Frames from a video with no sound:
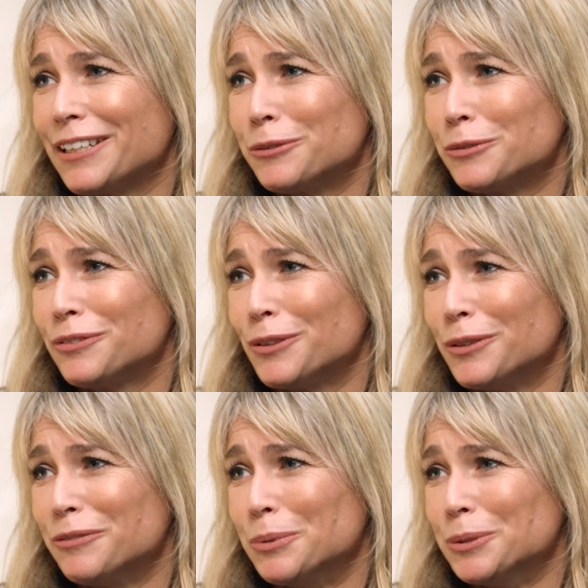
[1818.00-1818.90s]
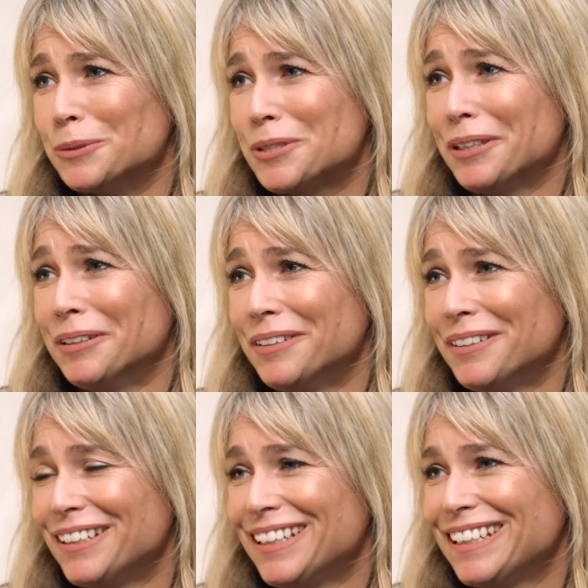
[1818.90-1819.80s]
it's okay to lean on
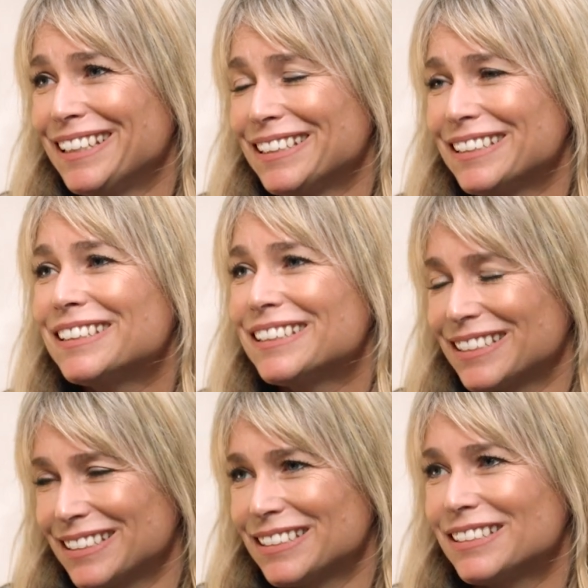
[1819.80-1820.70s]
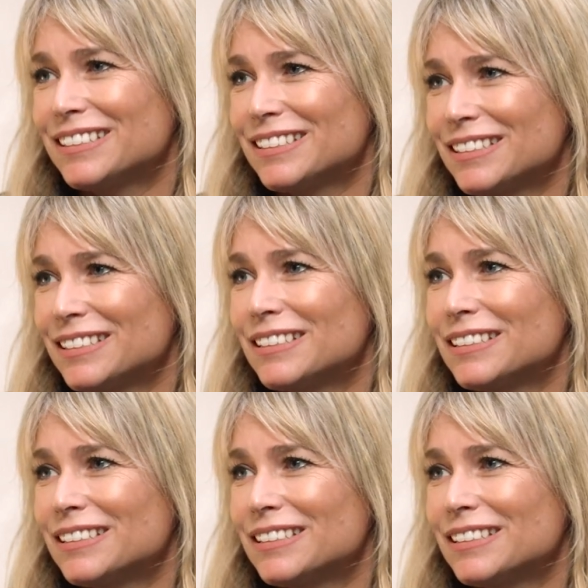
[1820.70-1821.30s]
others when you need to, and